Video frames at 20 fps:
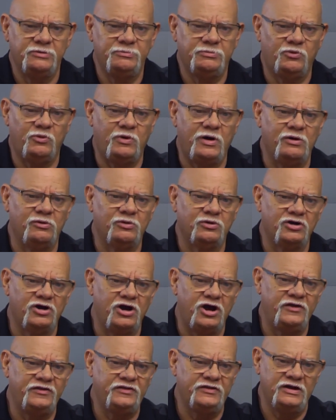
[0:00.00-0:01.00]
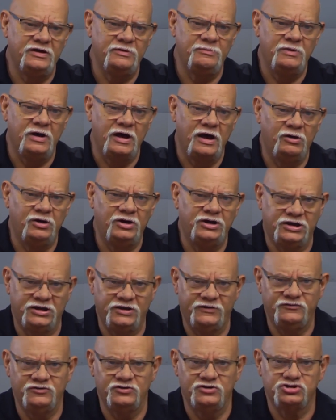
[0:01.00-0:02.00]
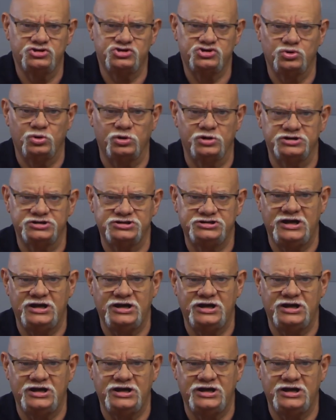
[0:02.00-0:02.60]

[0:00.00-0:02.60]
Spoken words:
but while we're on them, I want to give you a short